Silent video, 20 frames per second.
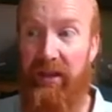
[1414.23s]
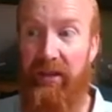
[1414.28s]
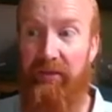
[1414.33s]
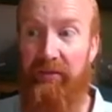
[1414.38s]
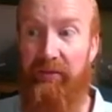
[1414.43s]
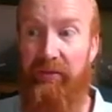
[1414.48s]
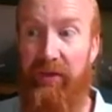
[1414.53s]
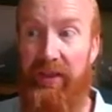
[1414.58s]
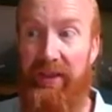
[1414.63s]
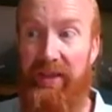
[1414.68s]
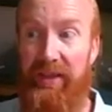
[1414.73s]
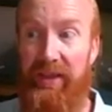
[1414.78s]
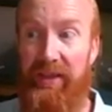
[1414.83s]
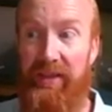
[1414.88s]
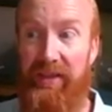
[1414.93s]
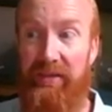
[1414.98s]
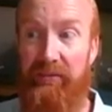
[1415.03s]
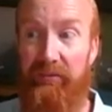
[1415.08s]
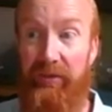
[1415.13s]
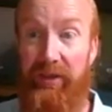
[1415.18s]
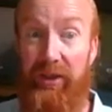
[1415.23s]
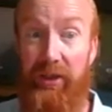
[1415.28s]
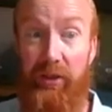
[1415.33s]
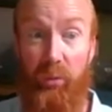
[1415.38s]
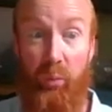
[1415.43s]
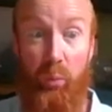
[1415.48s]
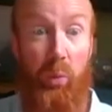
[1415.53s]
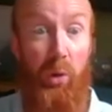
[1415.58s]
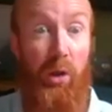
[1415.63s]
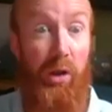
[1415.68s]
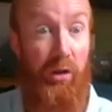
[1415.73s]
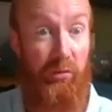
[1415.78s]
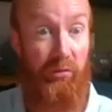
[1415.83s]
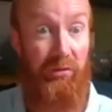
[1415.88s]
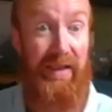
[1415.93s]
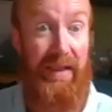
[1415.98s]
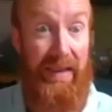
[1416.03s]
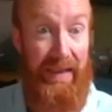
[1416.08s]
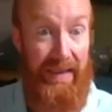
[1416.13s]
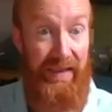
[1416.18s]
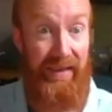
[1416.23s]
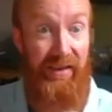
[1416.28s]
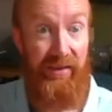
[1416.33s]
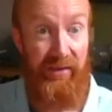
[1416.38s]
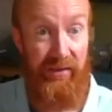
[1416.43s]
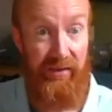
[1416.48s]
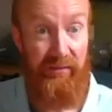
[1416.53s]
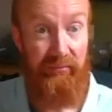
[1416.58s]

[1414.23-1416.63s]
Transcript: finding something that the world needs,